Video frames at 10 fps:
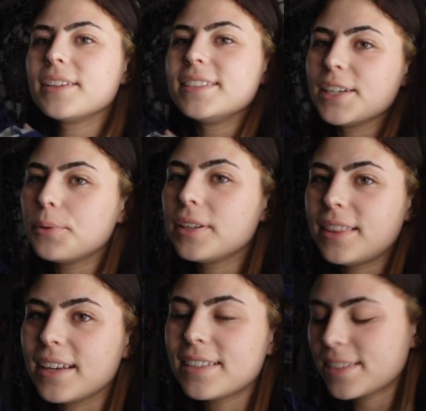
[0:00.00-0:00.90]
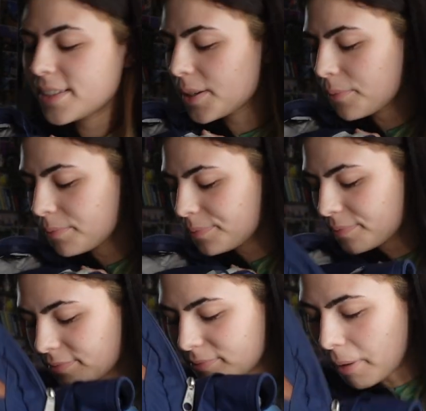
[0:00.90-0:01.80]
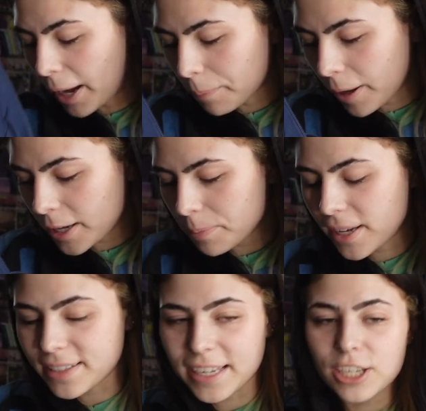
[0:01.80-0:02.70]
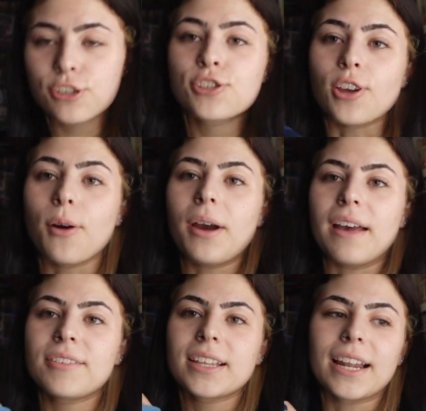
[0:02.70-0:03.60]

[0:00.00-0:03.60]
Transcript: deal with this backpack because it is so heavy,